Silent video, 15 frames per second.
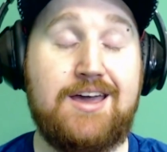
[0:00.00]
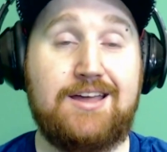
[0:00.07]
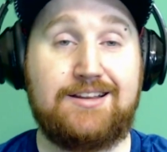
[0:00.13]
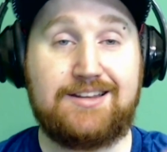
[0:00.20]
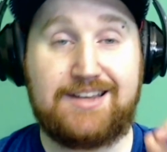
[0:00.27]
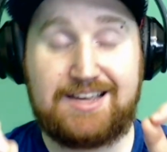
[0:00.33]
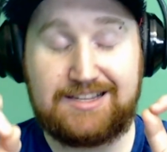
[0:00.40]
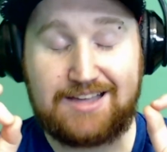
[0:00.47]

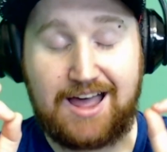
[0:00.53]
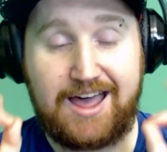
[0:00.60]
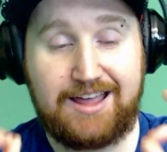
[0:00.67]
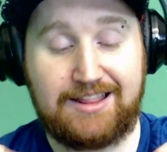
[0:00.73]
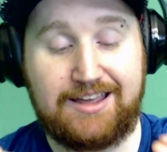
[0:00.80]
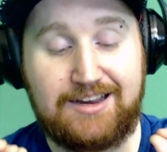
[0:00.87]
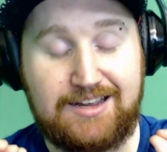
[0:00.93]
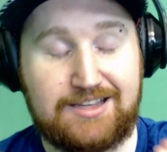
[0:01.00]
Today's
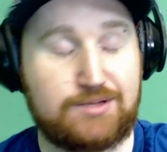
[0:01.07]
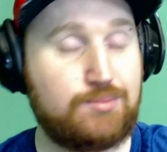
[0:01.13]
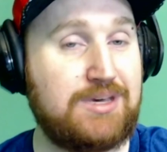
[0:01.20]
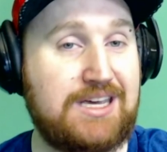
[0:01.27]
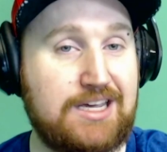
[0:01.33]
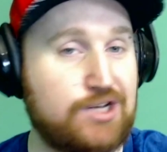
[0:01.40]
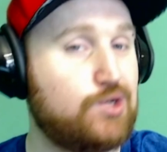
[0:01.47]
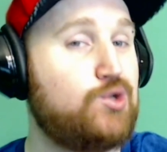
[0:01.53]
highlight is
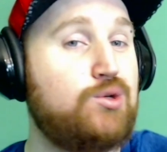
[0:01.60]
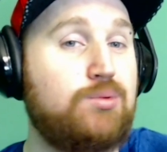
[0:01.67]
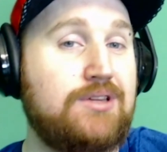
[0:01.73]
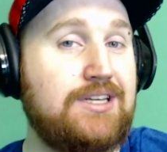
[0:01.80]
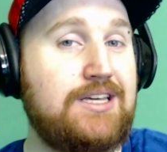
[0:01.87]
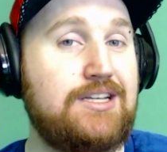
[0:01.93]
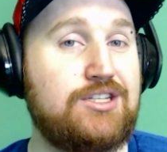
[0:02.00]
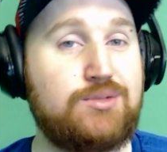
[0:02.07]
me and
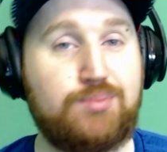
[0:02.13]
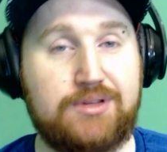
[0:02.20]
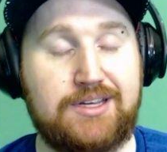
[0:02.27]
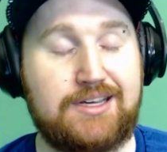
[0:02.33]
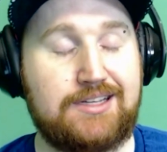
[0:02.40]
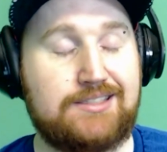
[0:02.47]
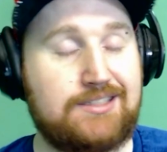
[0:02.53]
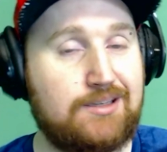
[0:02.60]
Jubilee just
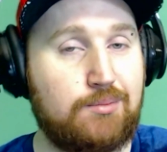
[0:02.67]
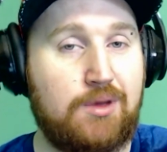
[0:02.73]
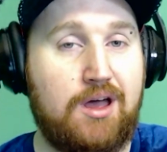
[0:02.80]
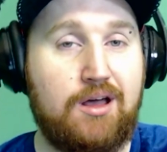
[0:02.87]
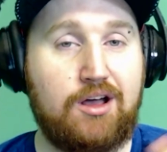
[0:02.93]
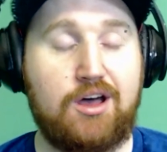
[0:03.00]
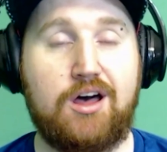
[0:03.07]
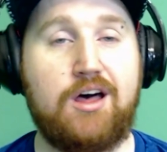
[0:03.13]
playing some
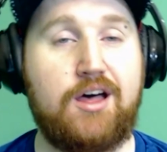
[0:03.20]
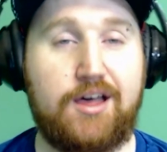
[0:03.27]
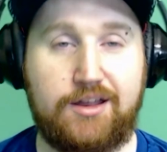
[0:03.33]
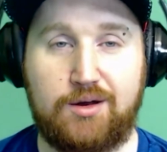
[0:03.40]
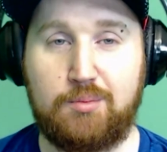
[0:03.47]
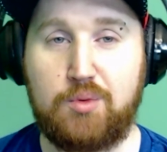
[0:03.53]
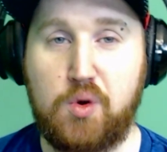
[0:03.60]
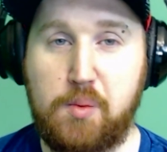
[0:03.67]

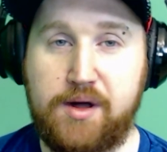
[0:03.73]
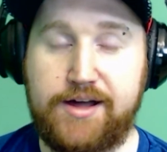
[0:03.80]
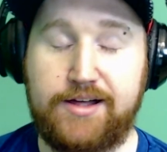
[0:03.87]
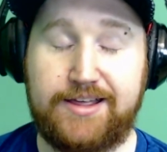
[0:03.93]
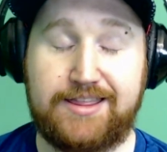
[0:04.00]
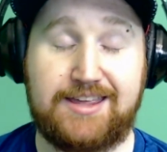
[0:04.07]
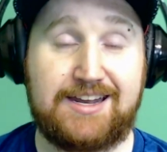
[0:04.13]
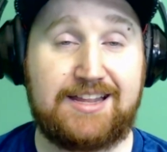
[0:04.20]
COD Mobile.
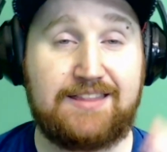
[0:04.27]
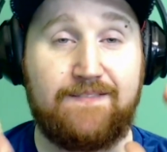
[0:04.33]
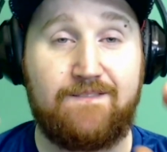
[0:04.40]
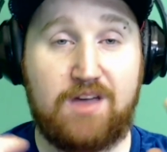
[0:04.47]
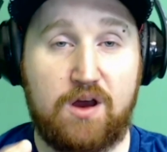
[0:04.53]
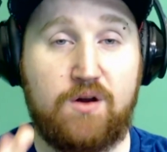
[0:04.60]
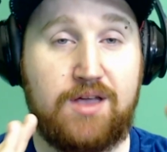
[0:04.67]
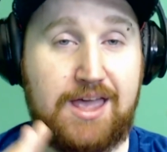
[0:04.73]
And then at the
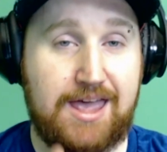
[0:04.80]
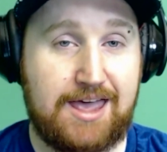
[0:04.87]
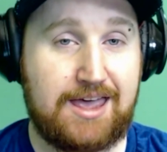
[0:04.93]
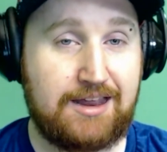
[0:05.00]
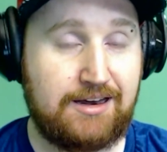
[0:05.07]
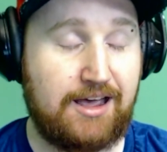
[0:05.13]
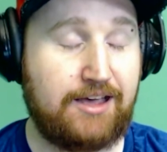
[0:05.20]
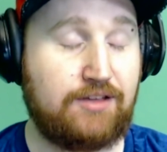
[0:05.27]
very
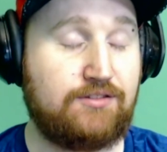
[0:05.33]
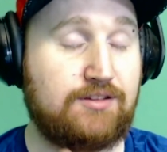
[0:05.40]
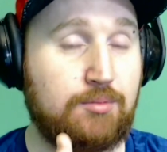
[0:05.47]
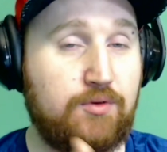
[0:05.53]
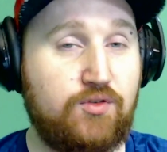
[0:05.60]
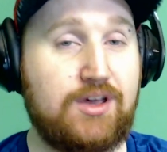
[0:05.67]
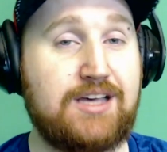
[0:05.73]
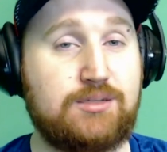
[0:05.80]
end, some
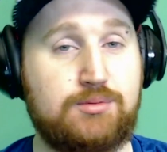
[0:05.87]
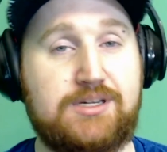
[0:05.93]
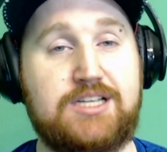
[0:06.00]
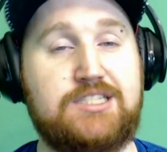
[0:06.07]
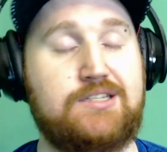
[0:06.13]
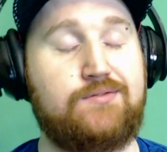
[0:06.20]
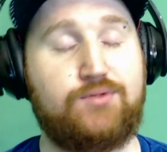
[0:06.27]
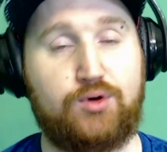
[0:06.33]
of you guys have been
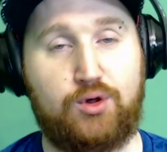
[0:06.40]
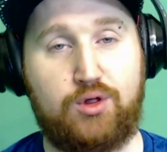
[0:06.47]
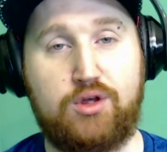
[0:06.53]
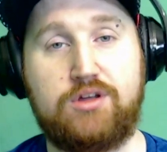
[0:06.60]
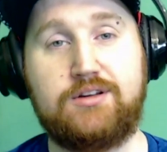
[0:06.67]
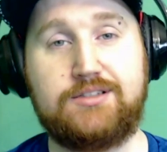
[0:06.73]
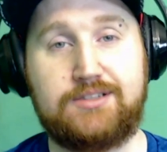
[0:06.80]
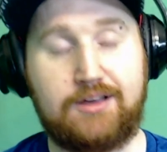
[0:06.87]
asking for a
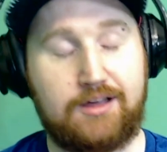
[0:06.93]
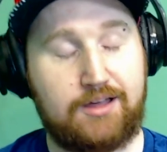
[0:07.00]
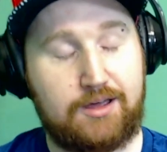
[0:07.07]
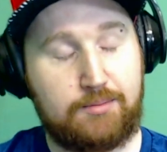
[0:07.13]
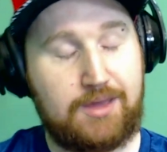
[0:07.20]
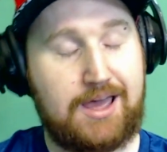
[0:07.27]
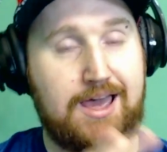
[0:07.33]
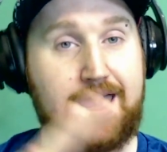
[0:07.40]
long
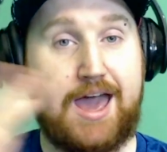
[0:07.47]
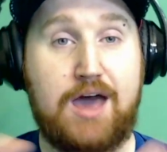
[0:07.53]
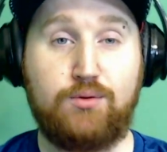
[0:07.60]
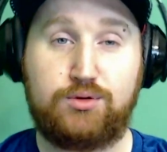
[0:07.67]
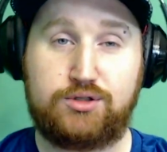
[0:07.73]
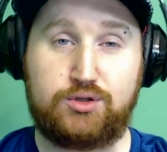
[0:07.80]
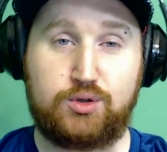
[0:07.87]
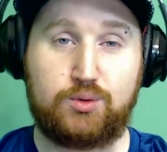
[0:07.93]
time, a
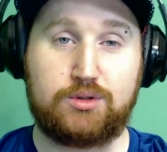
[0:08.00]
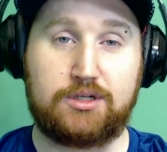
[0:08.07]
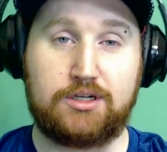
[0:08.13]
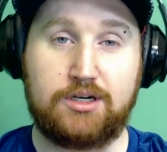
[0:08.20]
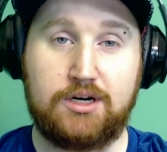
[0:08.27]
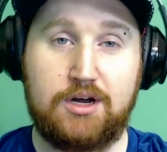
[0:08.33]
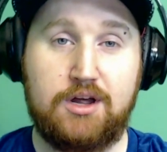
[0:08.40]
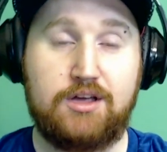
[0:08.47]
house tour.
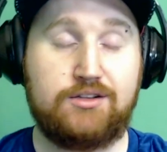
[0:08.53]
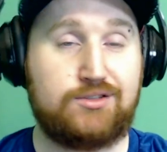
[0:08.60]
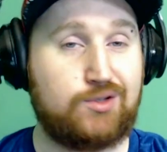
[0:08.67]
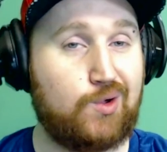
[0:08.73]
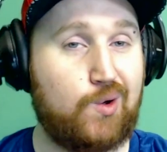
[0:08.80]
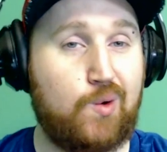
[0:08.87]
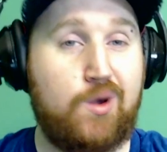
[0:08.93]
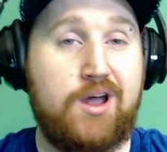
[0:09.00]

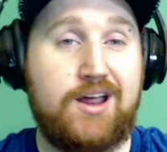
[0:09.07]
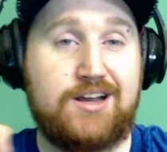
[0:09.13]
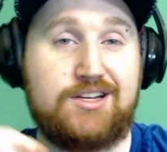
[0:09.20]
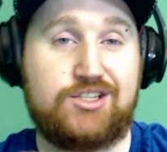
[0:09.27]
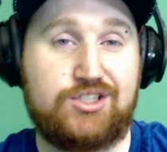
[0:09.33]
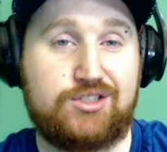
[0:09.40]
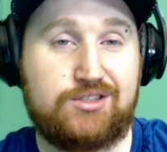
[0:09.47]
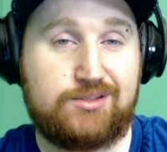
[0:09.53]
So
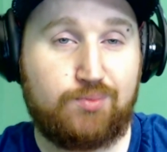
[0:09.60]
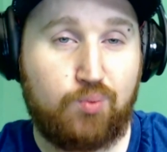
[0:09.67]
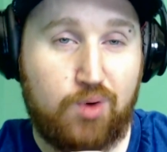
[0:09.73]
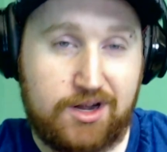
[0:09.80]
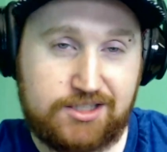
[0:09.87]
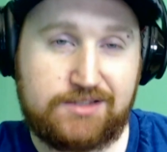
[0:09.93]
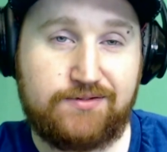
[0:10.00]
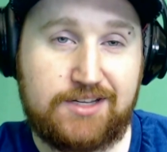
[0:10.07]

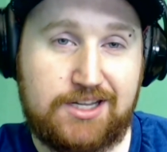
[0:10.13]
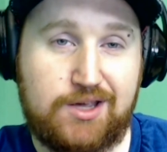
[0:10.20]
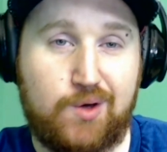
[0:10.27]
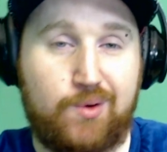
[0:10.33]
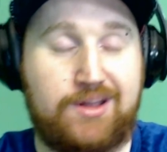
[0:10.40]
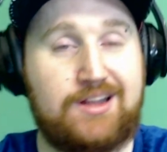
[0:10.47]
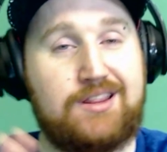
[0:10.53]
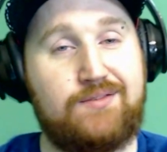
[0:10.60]
watch the
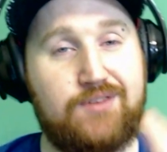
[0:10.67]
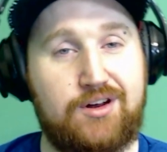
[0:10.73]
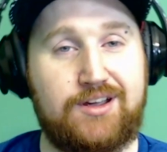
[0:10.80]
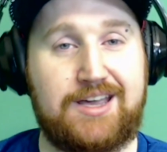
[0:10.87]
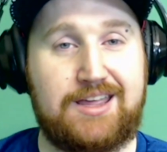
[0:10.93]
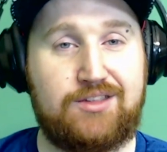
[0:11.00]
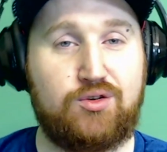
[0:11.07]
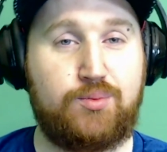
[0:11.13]
video and at the very
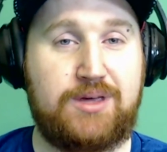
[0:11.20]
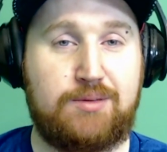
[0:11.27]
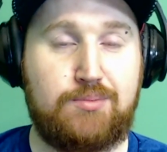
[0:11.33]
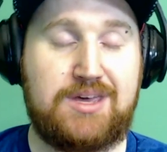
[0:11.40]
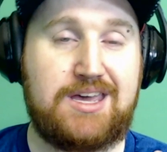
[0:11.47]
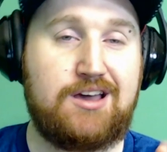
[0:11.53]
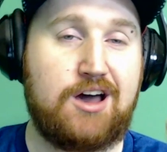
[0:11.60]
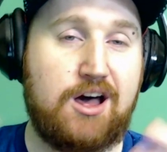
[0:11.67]
end there will be
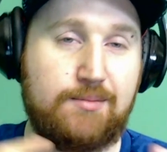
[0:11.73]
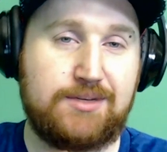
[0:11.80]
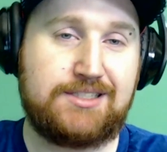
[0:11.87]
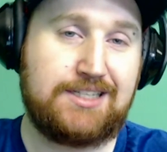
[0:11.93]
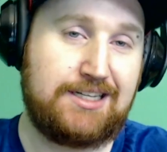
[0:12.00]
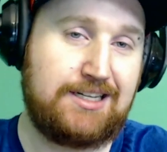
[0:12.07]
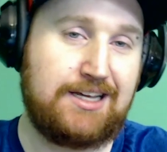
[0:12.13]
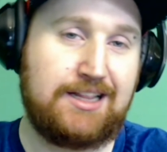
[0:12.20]
me
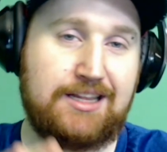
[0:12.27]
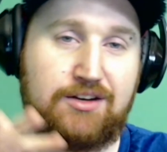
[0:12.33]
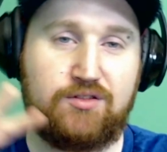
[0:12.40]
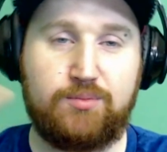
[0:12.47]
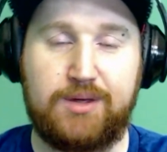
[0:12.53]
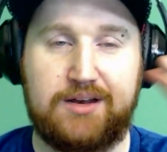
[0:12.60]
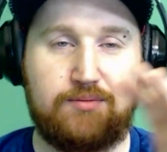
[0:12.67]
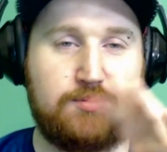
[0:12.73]
commentating a little
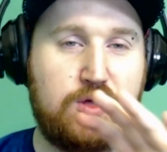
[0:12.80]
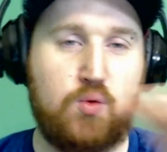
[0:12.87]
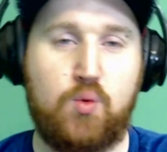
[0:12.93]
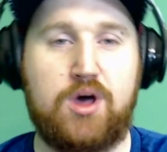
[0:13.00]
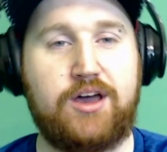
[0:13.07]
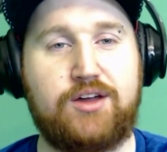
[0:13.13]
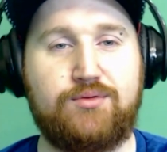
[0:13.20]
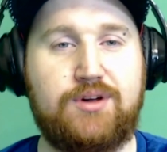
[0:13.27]
bit of me
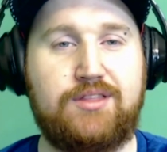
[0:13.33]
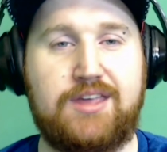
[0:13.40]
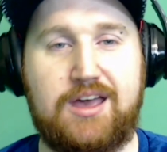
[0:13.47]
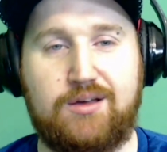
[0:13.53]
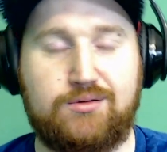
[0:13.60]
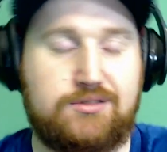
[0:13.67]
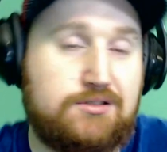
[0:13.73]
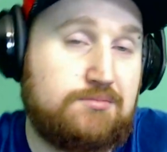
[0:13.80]
walking around the
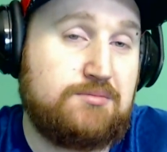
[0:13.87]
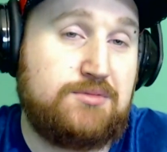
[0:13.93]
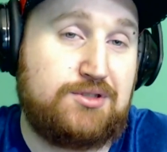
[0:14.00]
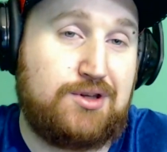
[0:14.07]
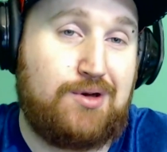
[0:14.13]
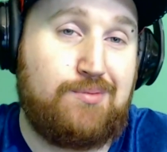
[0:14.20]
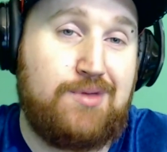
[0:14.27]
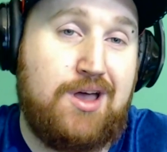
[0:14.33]
house.
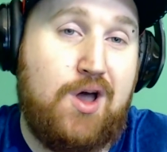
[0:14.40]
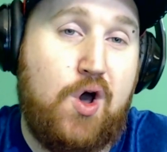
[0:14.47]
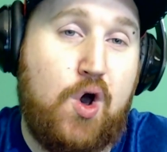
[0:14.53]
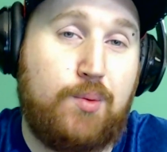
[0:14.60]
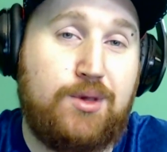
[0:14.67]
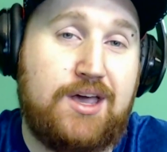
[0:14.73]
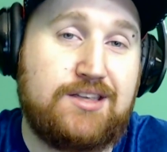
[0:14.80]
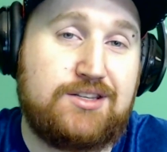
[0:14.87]
So
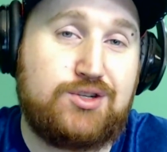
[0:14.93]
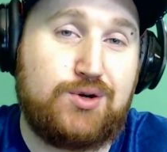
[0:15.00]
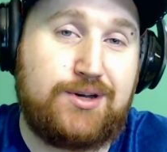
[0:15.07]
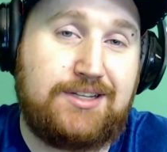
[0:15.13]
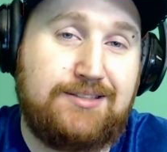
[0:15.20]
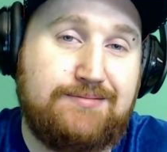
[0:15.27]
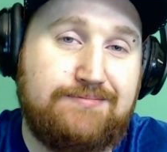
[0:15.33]
hope you guys enjoy.